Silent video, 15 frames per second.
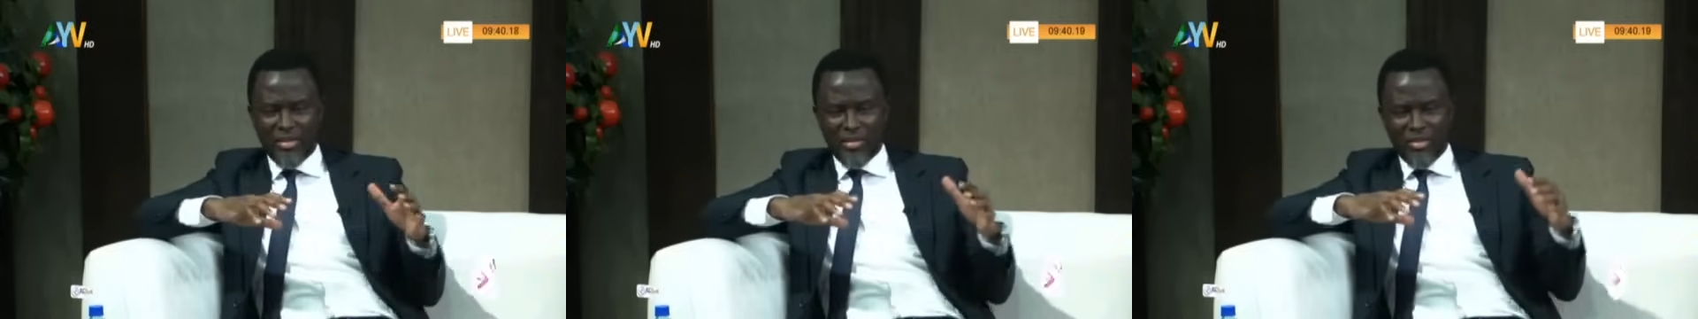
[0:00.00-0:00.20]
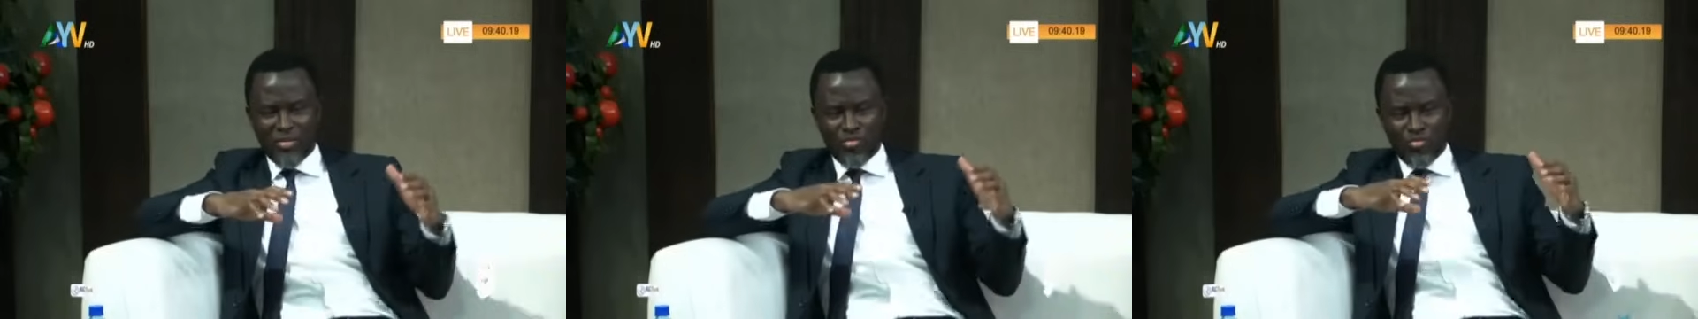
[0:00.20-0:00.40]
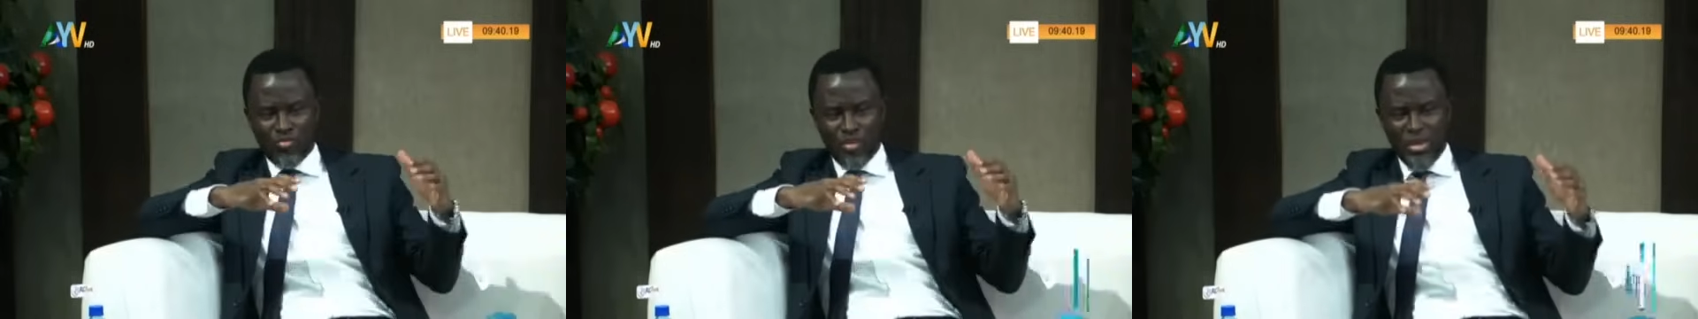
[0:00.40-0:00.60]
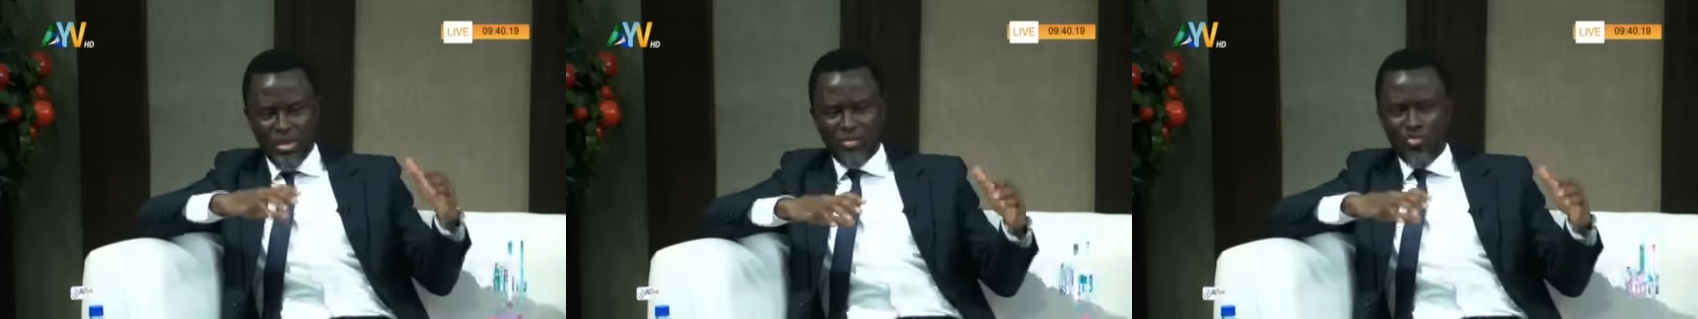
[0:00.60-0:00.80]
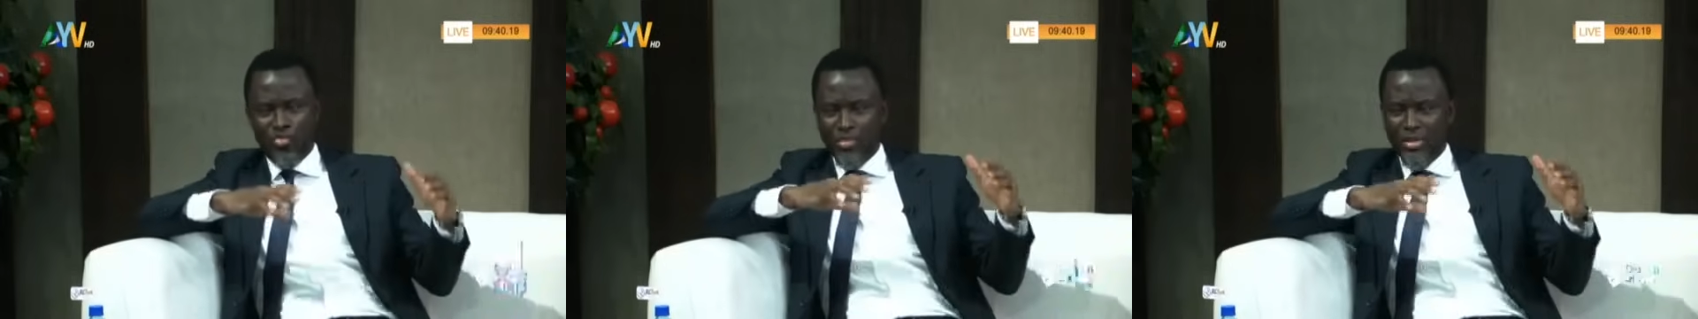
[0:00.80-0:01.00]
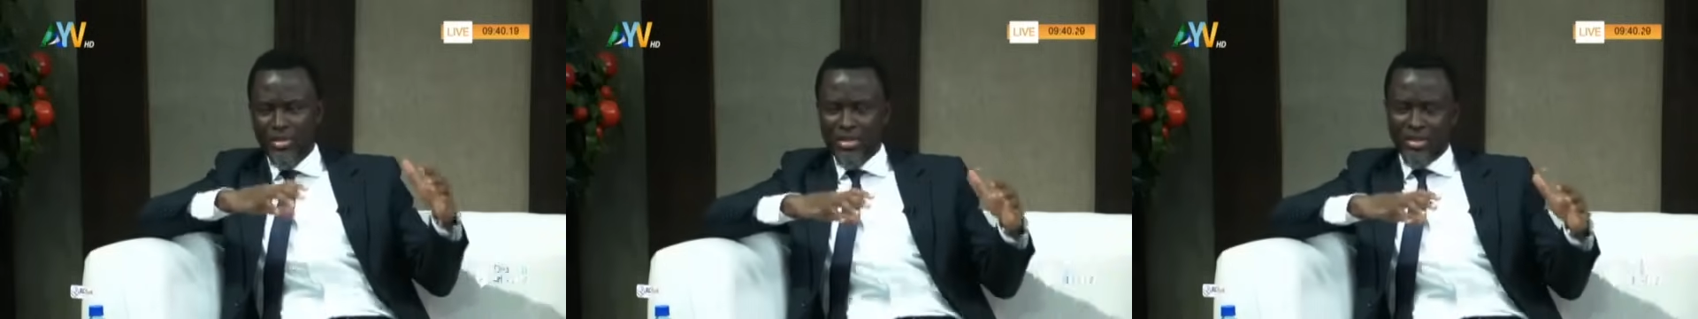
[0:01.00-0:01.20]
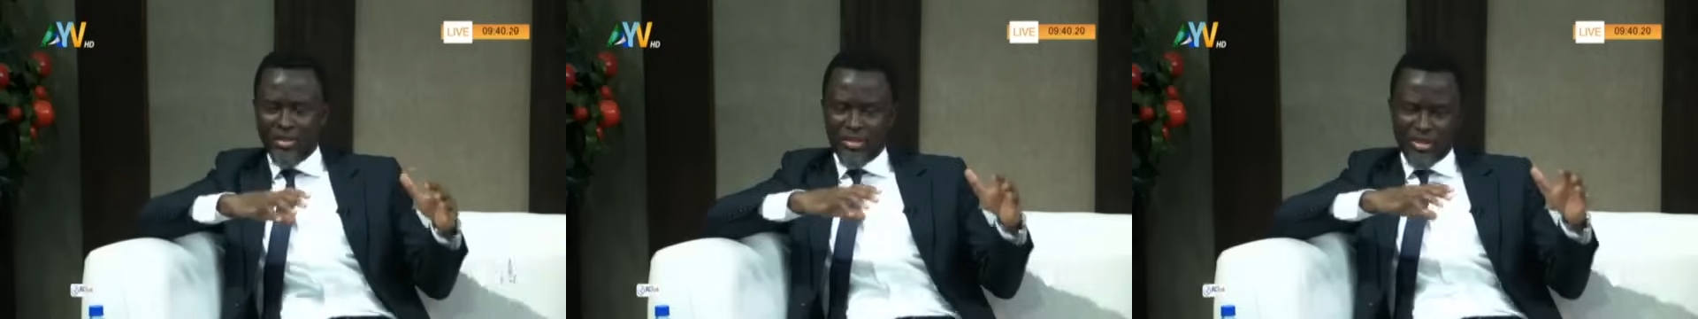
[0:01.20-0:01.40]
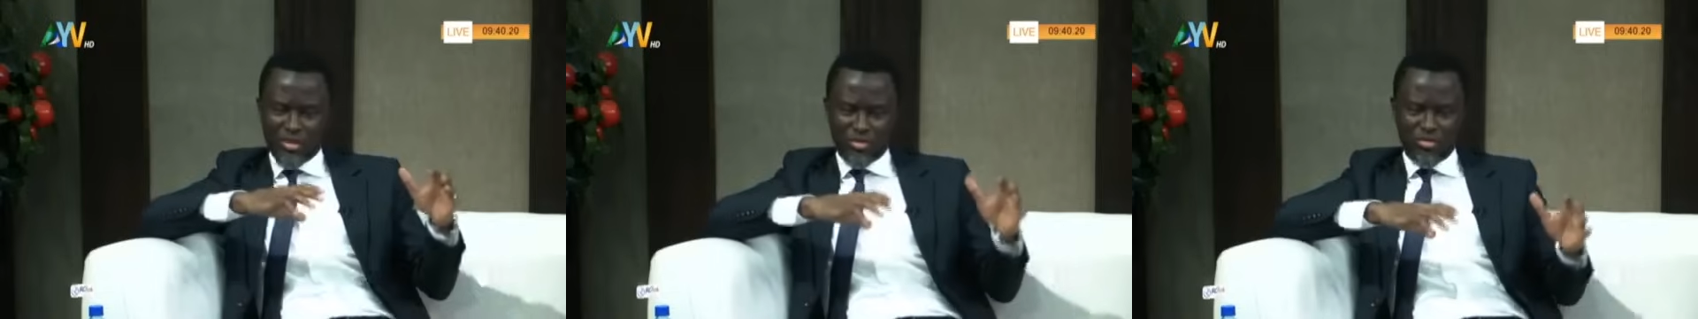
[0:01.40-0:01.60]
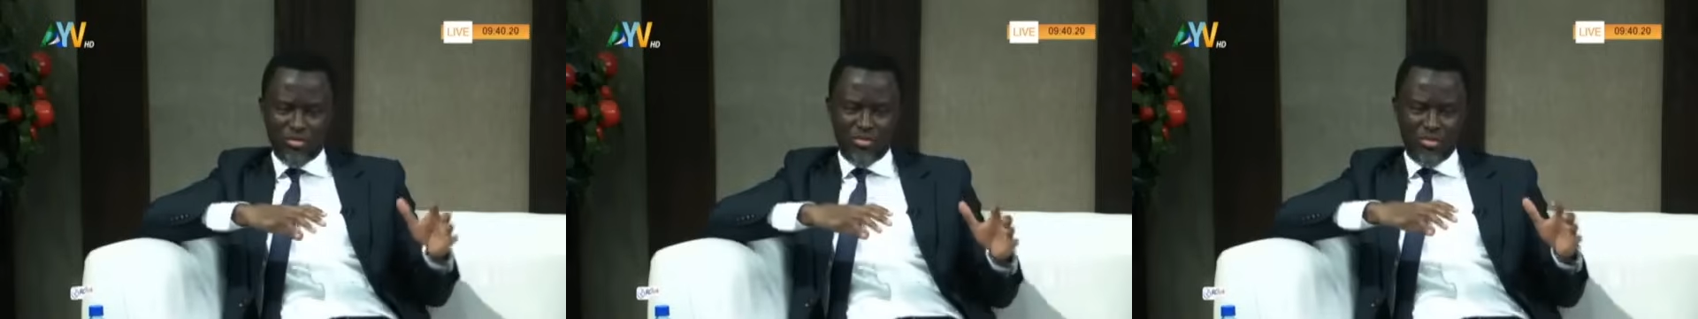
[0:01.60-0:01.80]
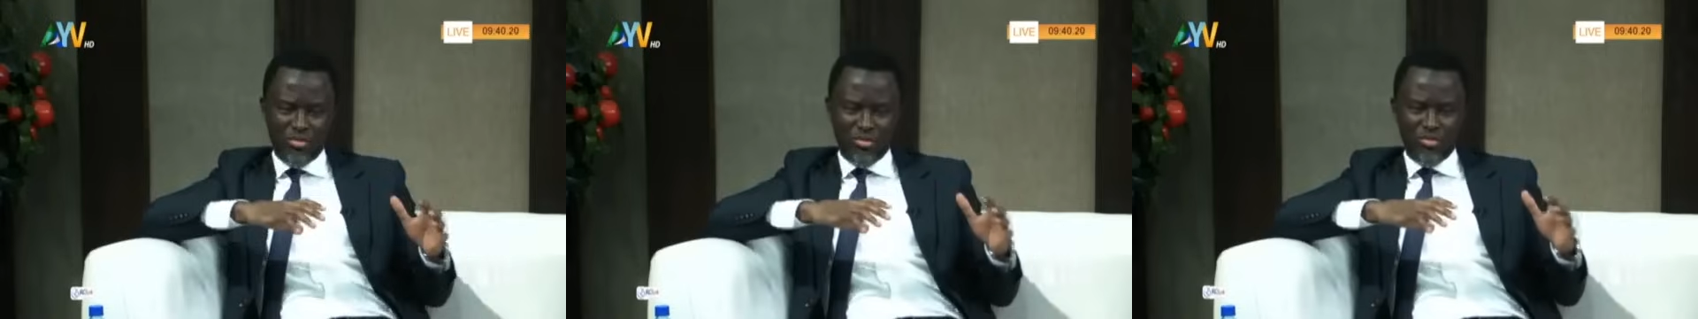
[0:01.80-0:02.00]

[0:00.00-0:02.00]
that when you win an election,